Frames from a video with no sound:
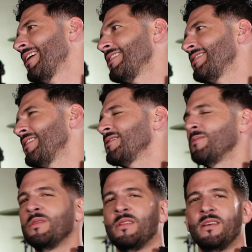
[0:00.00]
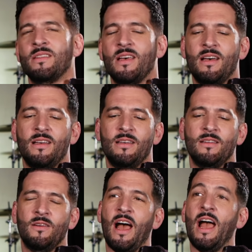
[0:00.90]
I said something like that. Well,
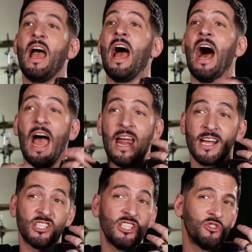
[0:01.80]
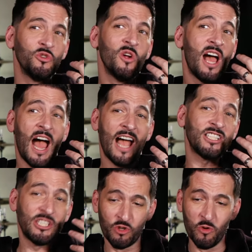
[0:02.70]
like, know, a, I, like, a, piano versus grew, piano. I
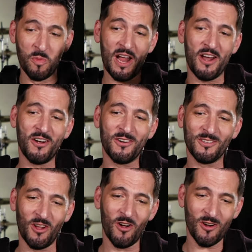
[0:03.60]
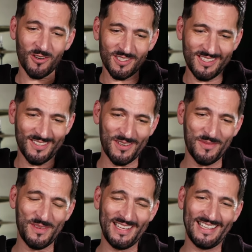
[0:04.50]
actually vocal. grew my hair long. You know
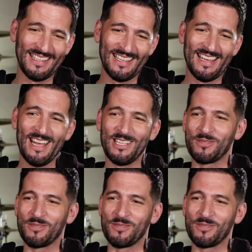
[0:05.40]
what I mean?